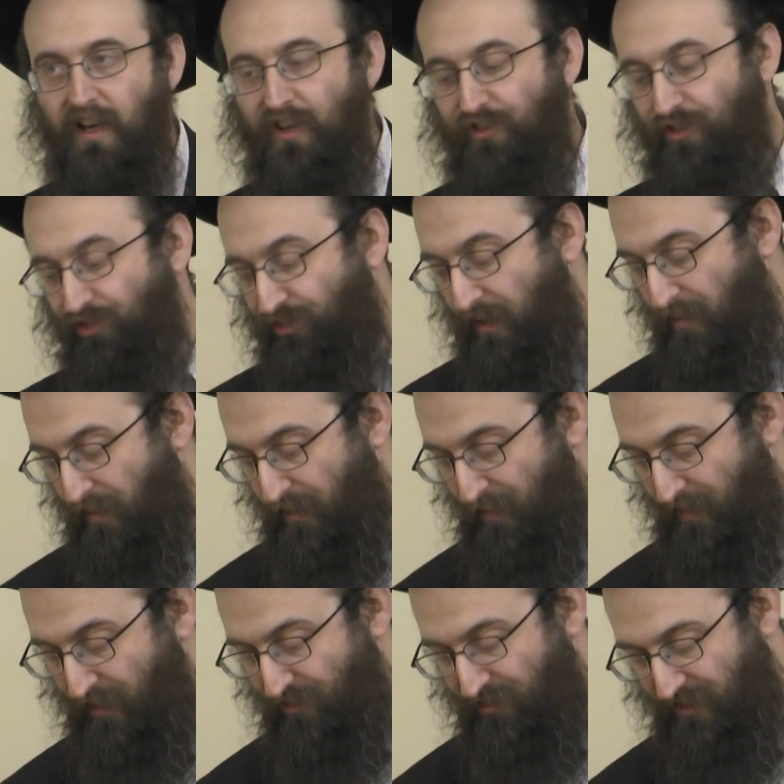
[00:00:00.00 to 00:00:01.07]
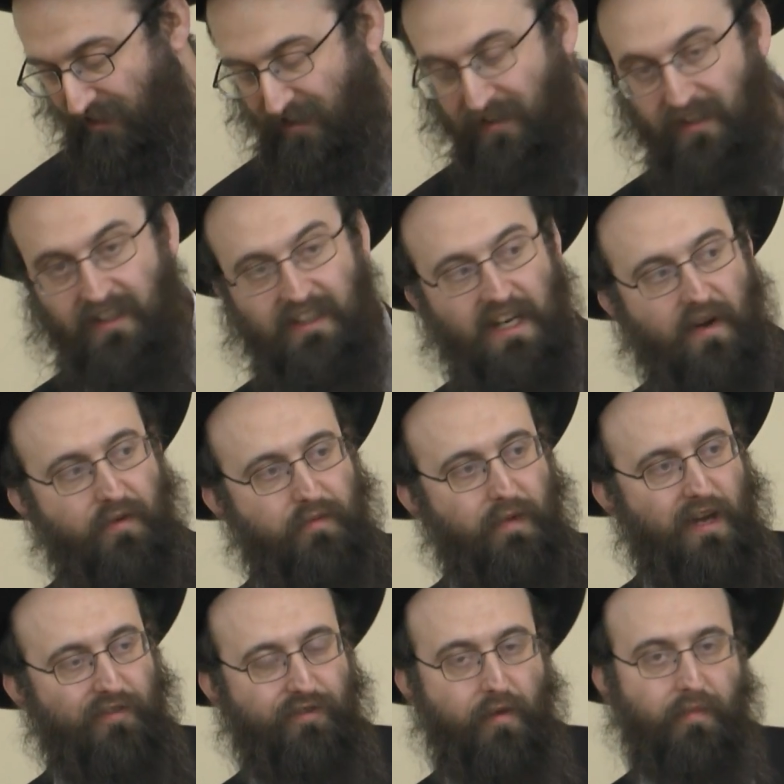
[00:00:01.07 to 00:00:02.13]
Just share with you an interesting thing that I was
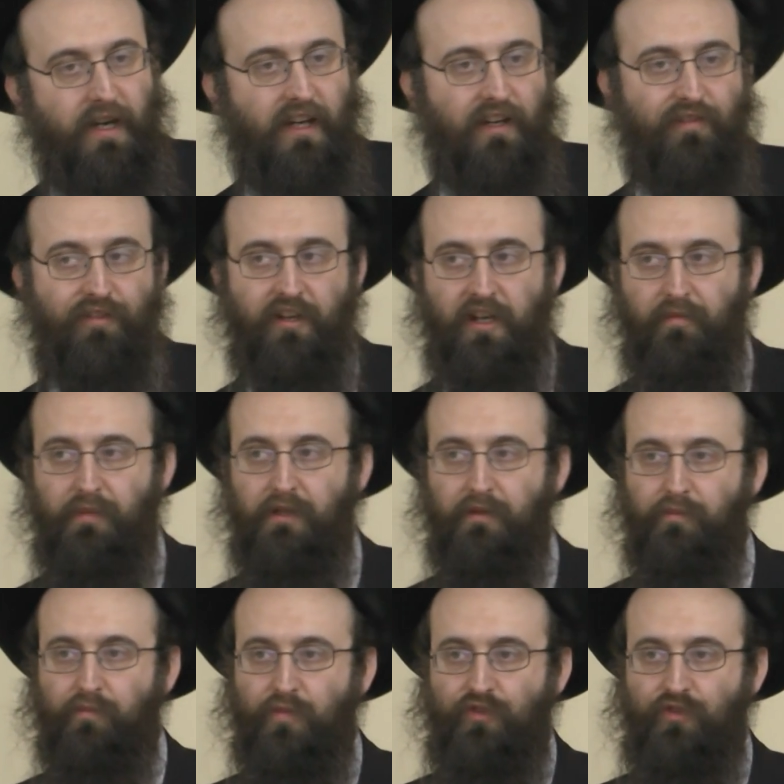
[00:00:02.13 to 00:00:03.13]
by a fabrengen of the Rebbe,